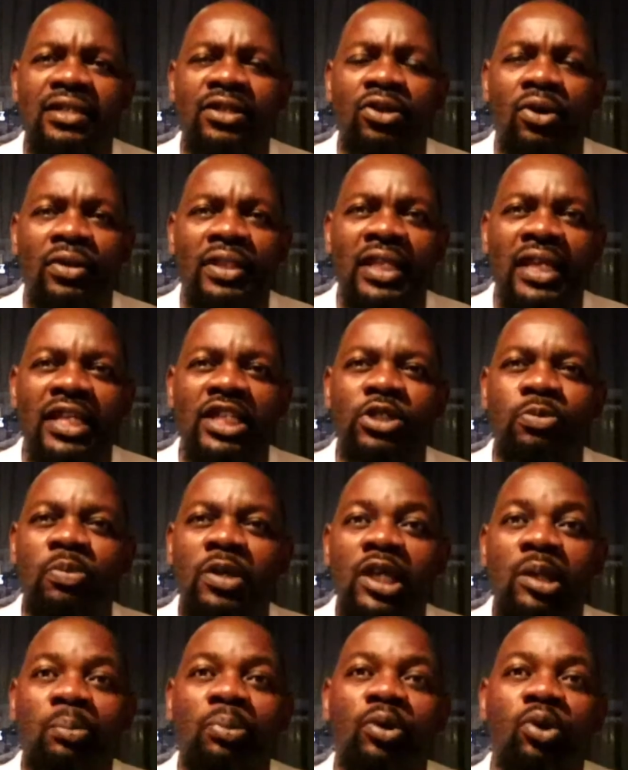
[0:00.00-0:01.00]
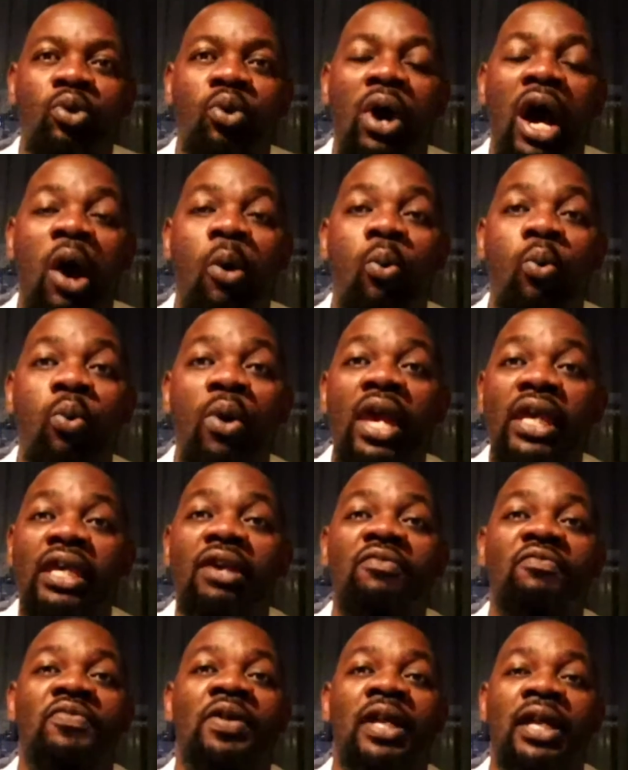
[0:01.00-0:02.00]
you know, there is people who are
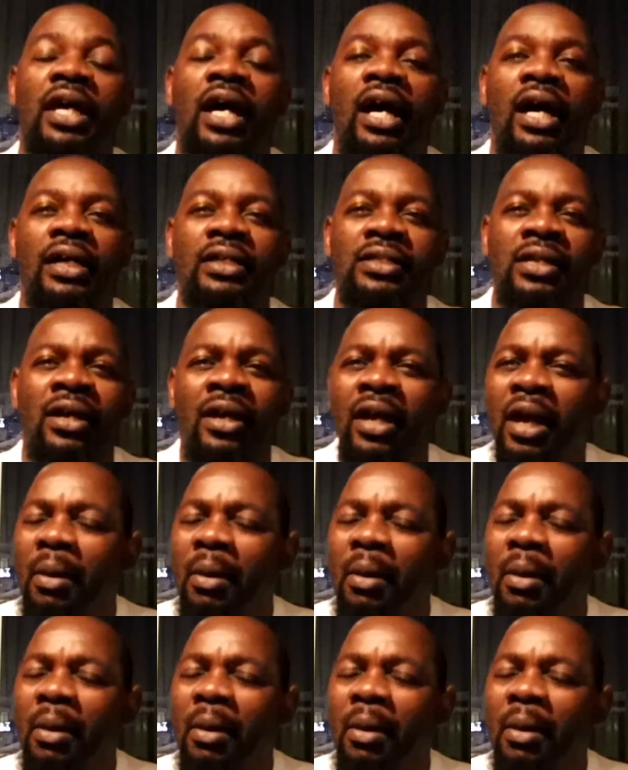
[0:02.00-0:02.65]
working very hard,